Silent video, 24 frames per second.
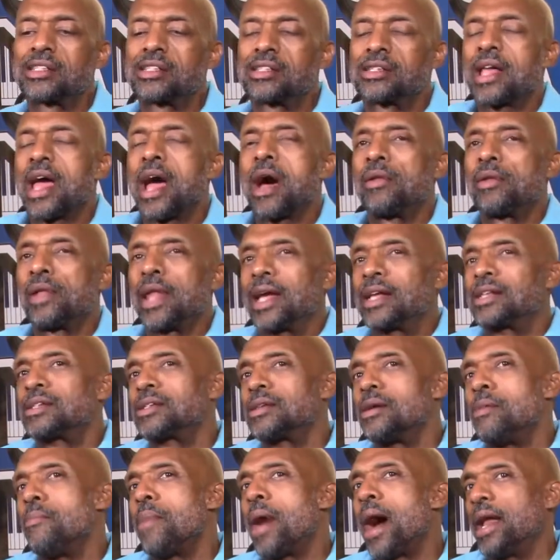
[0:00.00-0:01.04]
sound like
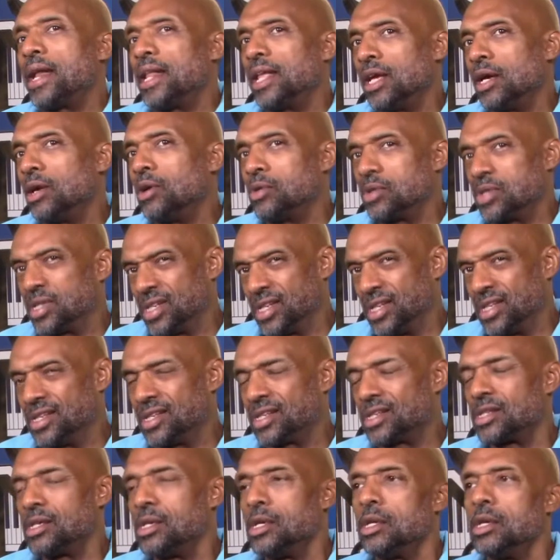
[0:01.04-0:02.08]
somebody
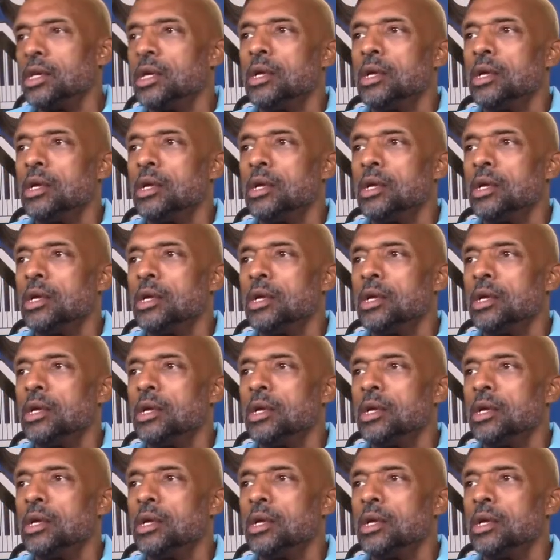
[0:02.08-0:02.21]
else's,